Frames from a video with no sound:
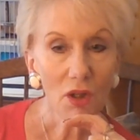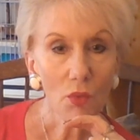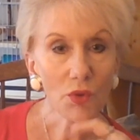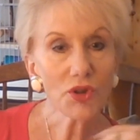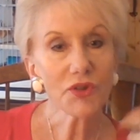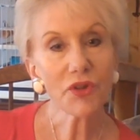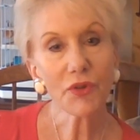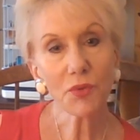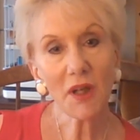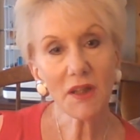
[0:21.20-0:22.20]
which is the
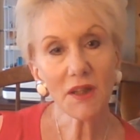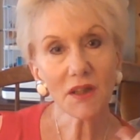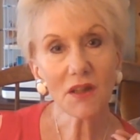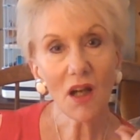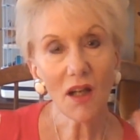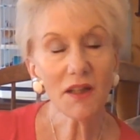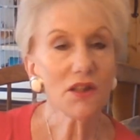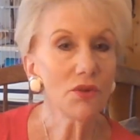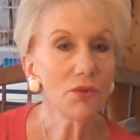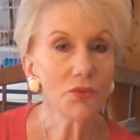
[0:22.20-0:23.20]
thread that I
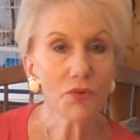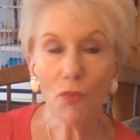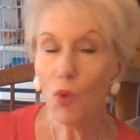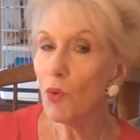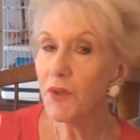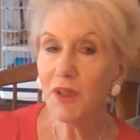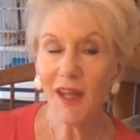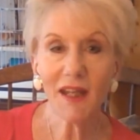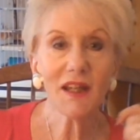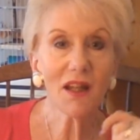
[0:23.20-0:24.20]
use more than
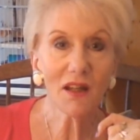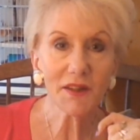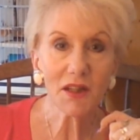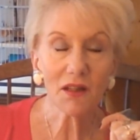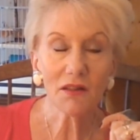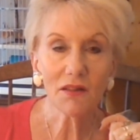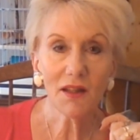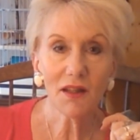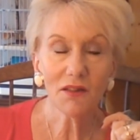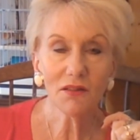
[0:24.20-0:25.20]
any other
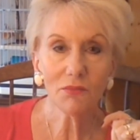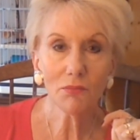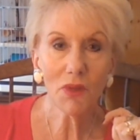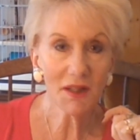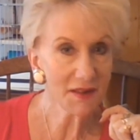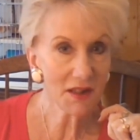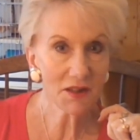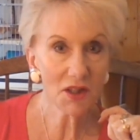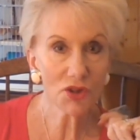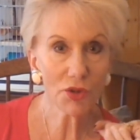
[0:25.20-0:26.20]
in my
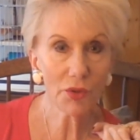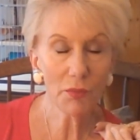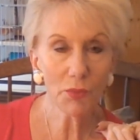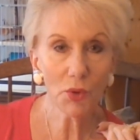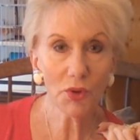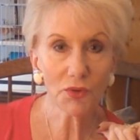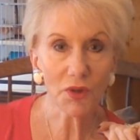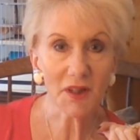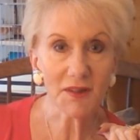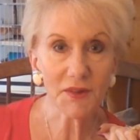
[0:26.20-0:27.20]
signature
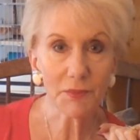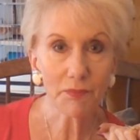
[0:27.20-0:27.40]
embroideries.